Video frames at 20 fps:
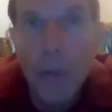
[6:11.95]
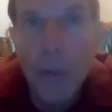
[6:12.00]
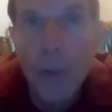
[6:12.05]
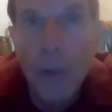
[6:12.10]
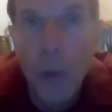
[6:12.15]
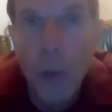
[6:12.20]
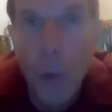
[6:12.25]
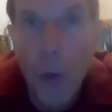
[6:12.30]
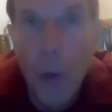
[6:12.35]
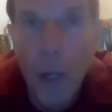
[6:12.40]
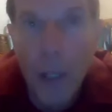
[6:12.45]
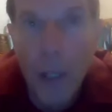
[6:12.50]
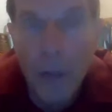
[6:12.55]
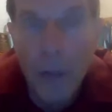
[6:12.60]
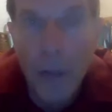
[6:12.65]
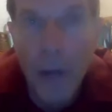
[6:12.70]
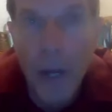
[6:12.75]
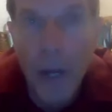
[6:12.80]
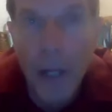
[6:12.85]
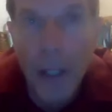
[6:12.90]
to
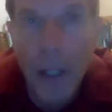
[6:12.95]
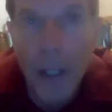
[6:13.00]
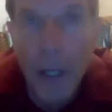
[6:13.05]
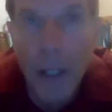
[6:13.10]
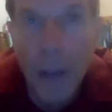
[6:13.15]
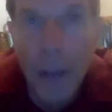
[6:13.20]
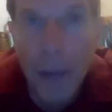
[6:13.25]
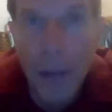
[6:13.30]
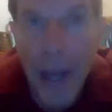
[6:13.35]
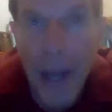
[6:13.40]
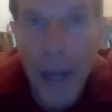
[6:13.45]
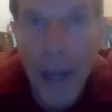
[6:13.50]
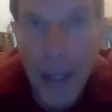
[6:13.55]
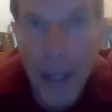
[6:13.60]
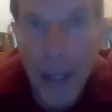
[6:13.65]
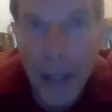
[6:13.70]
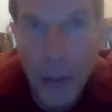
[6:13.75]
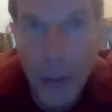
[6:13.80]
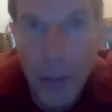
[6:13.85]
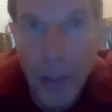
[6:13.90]
qualify under that
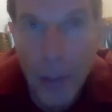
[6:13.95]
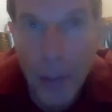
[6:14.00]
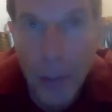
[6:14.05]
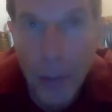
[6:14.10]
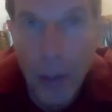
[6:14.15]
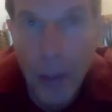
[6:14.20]
needs-based